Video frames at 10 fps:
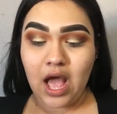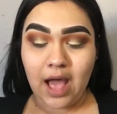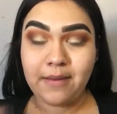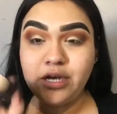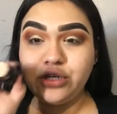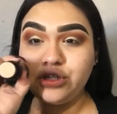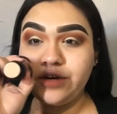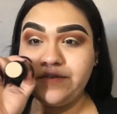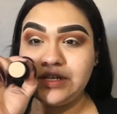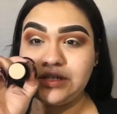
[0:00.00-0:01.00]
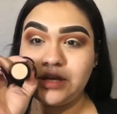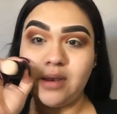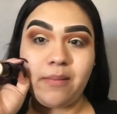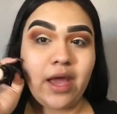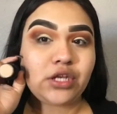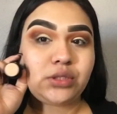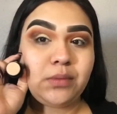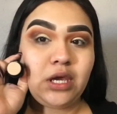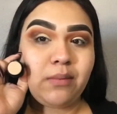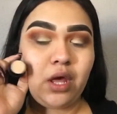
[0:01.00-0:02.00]
I'm not too sure if this is gonna match
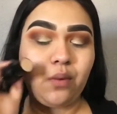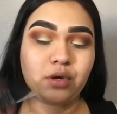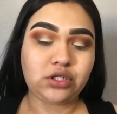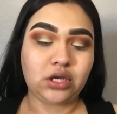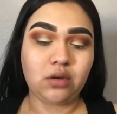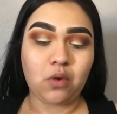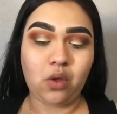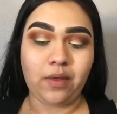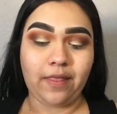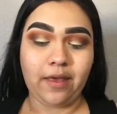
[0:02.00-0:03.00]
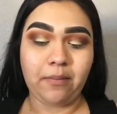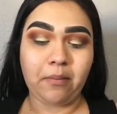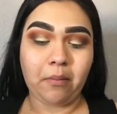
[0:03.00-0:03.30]
me, but we're just gonna roll with it.